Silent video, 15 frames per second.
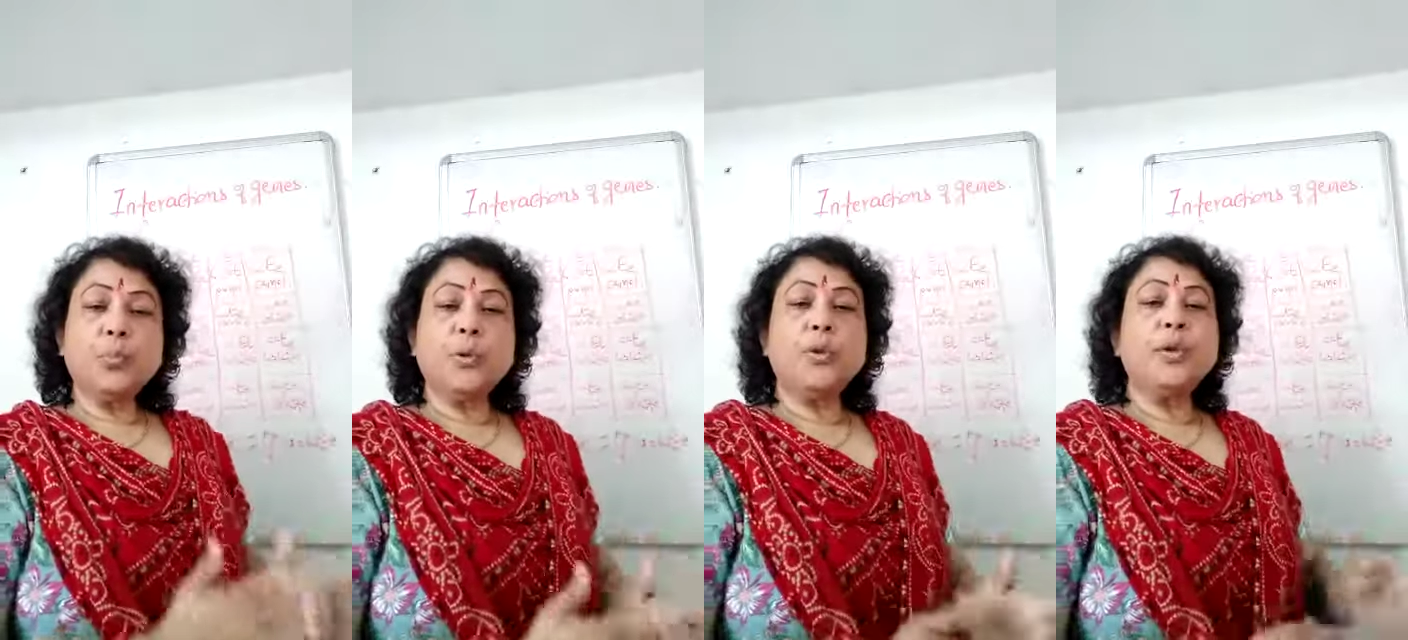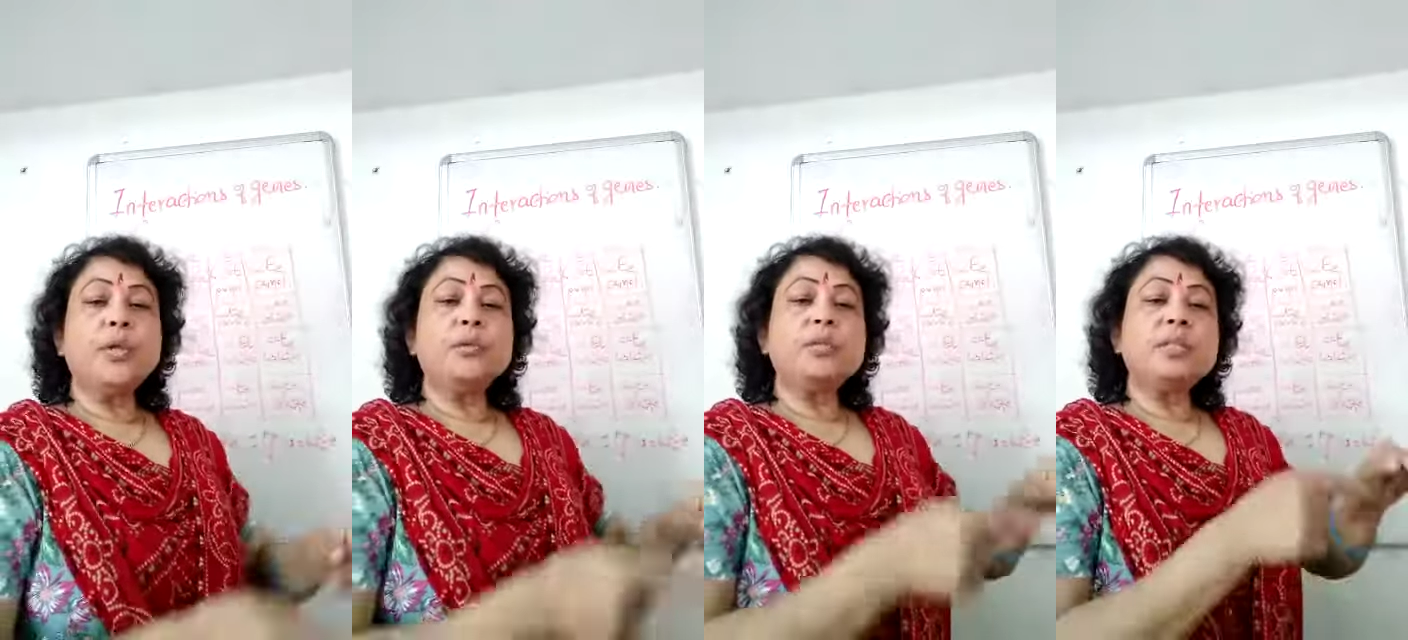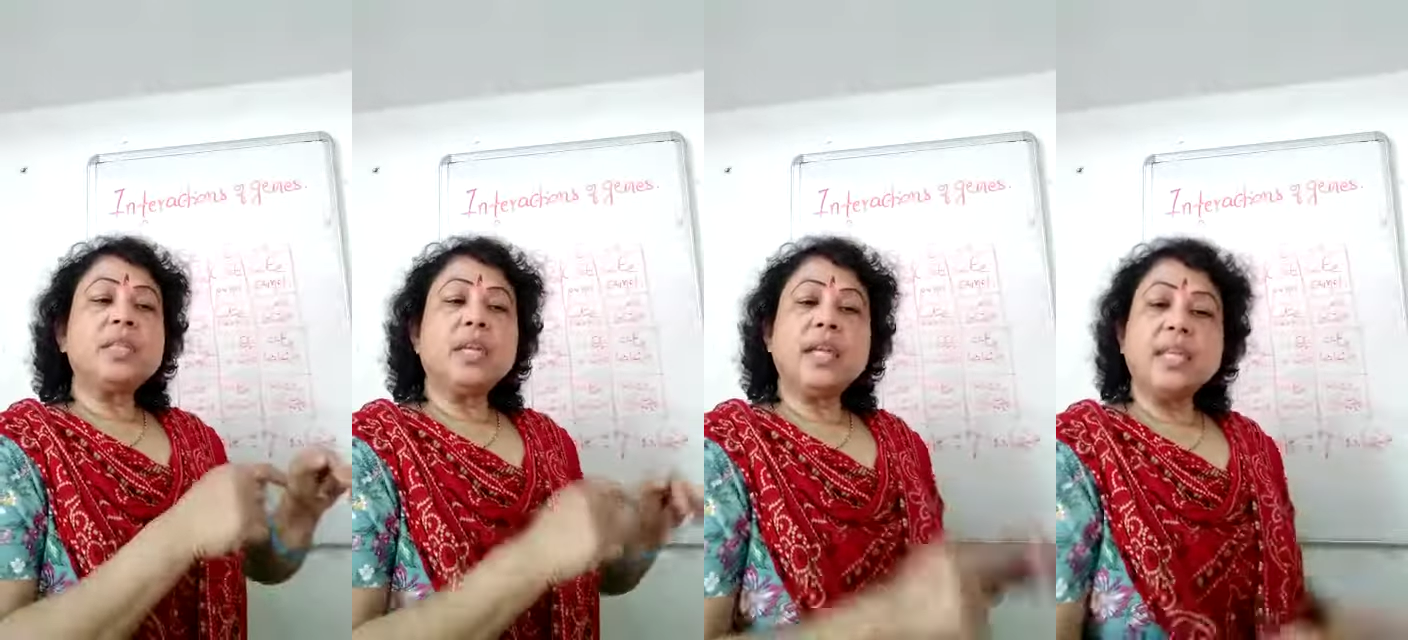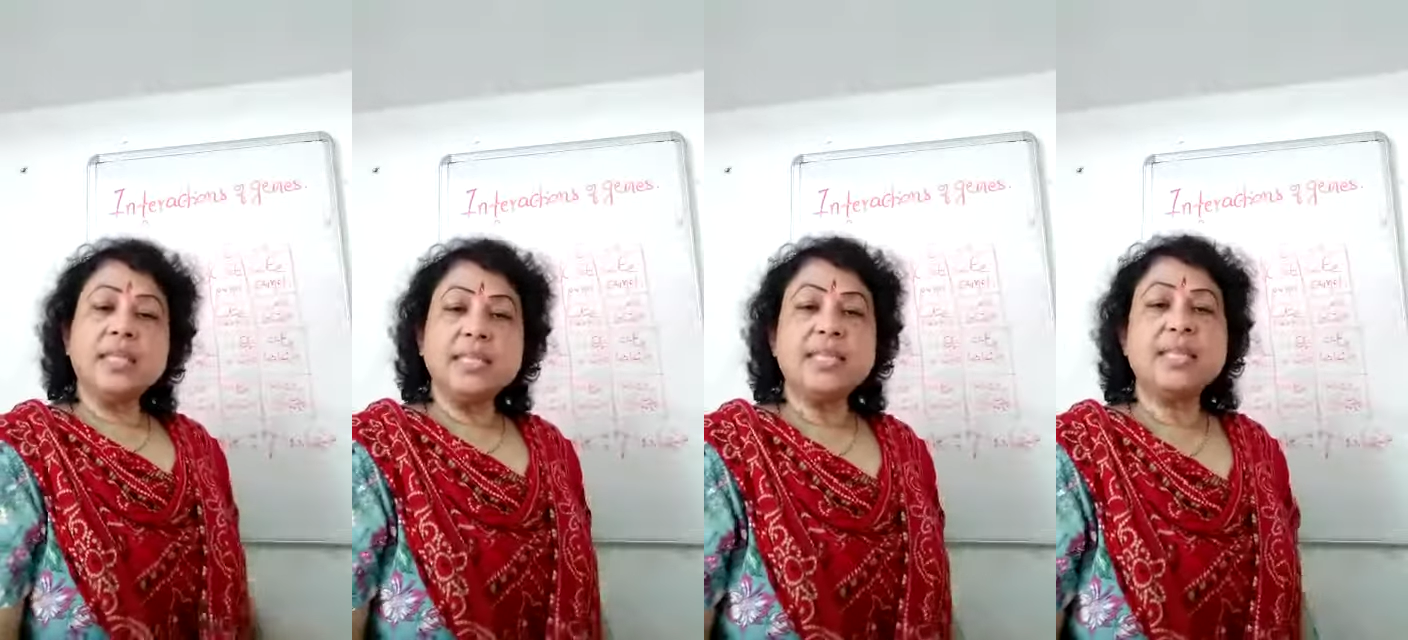produce the
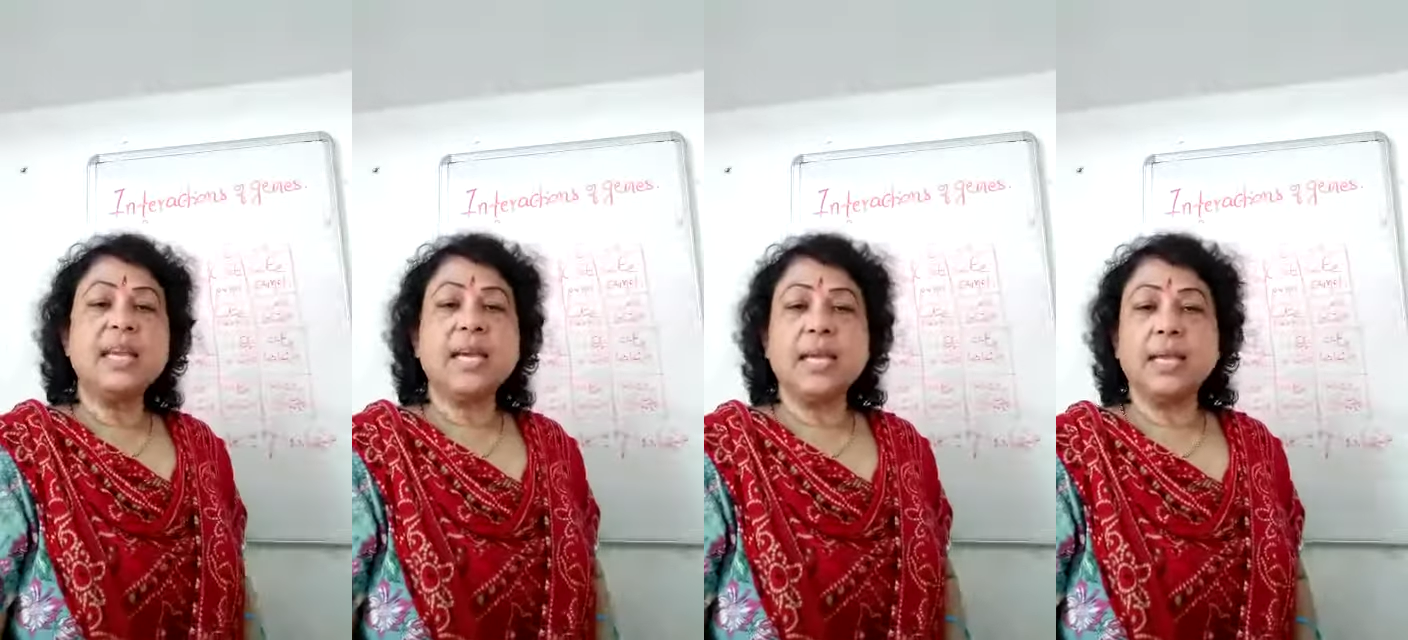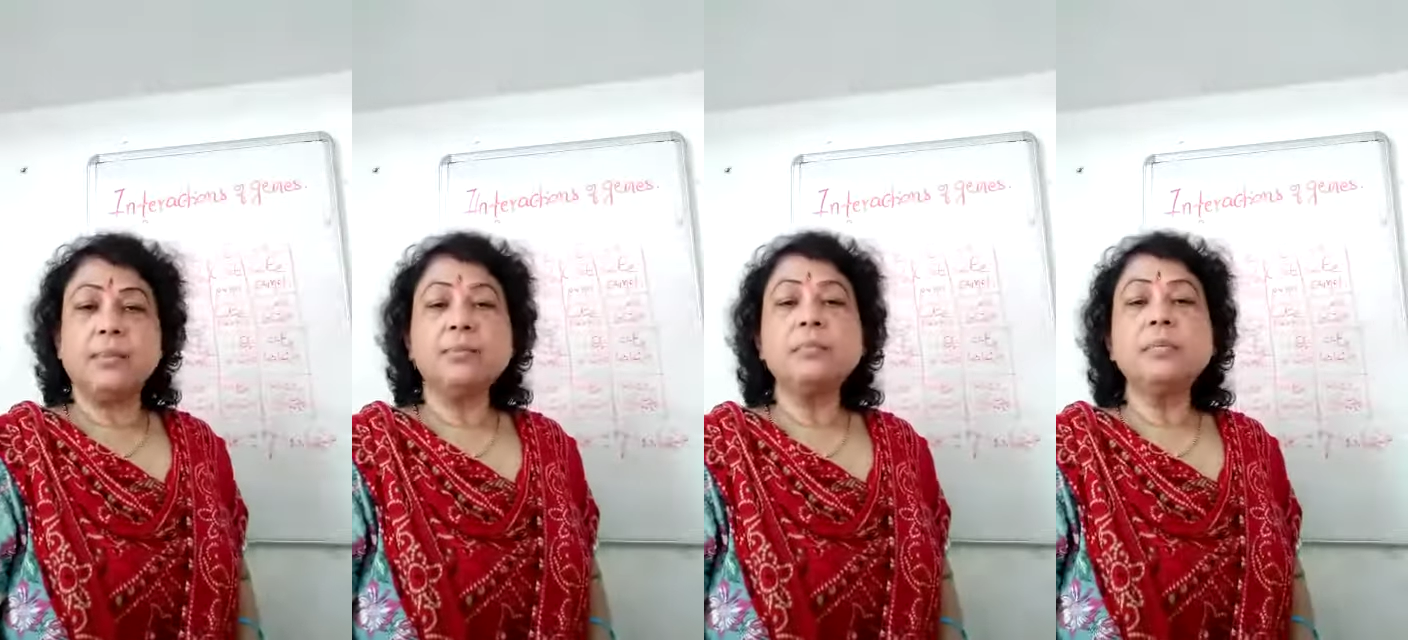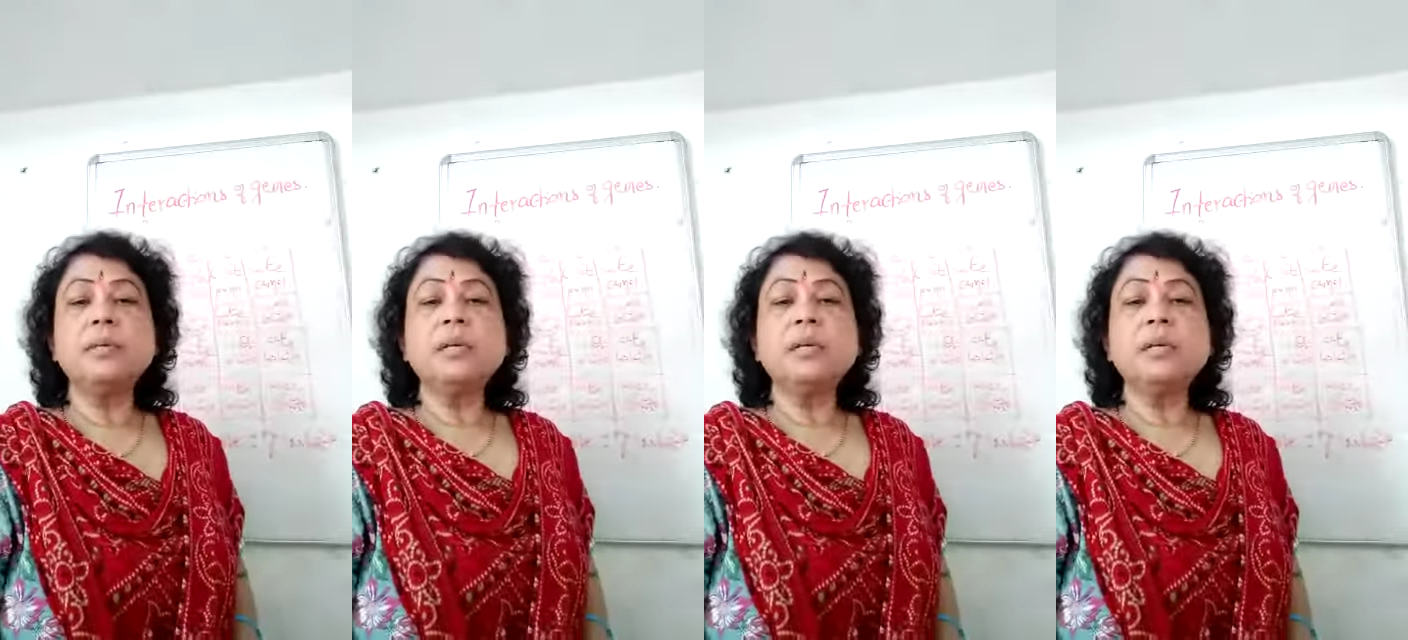enzyme